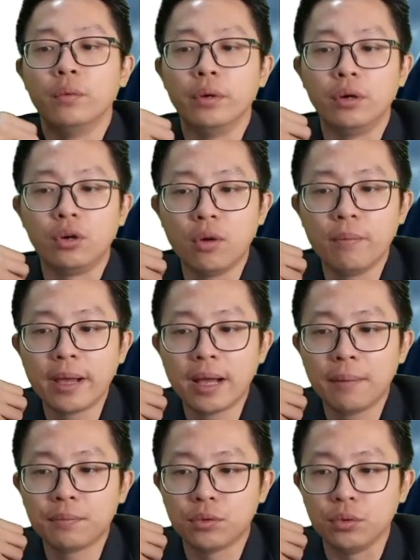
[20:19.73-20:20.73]
will go back
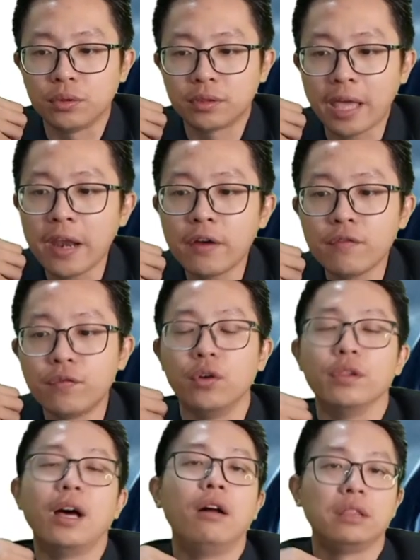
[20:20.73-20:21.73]
up to 10
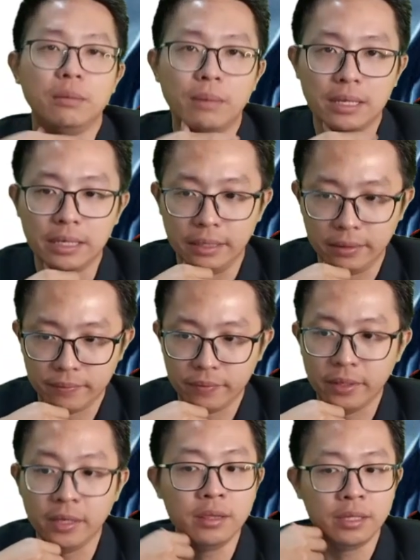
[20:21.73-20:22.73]
volt ultimately.
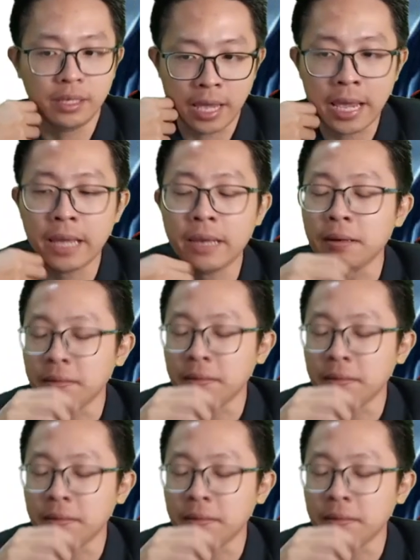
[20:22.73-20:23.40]
In the end,